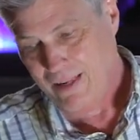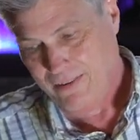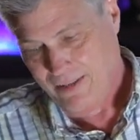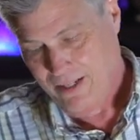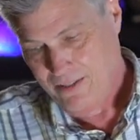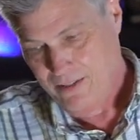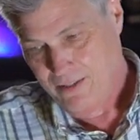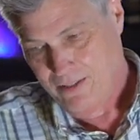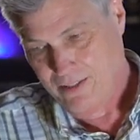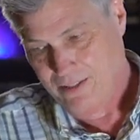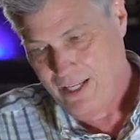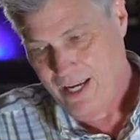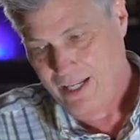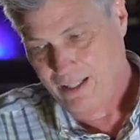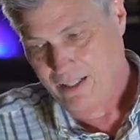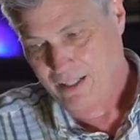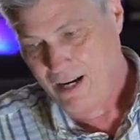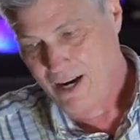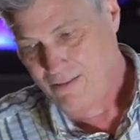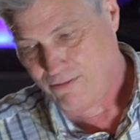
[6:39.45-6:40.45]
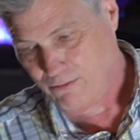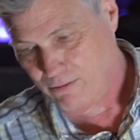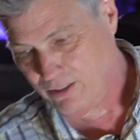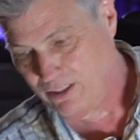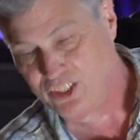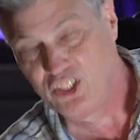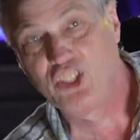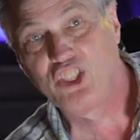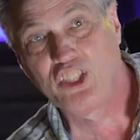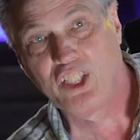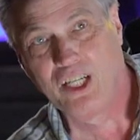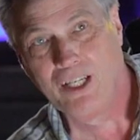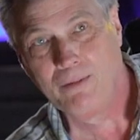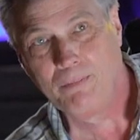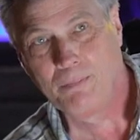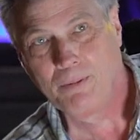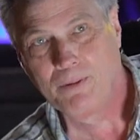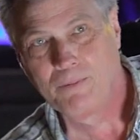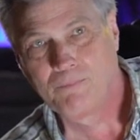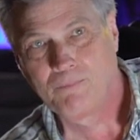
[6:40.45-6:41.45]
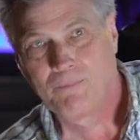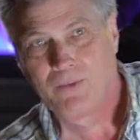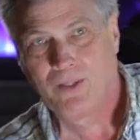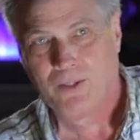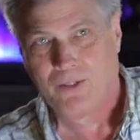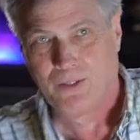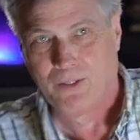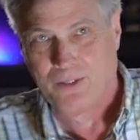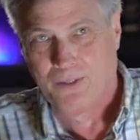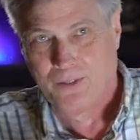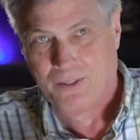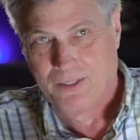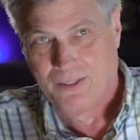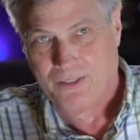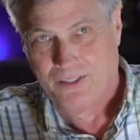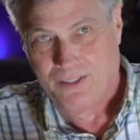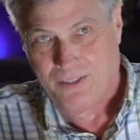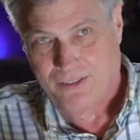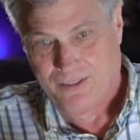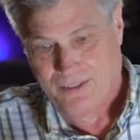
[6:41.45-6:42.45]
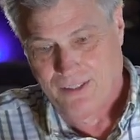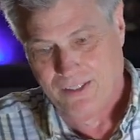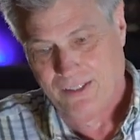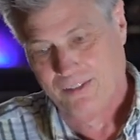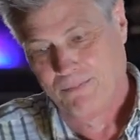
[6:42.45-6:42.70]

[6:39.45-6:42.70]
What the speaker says: Now you can tail it off really sharp or you can just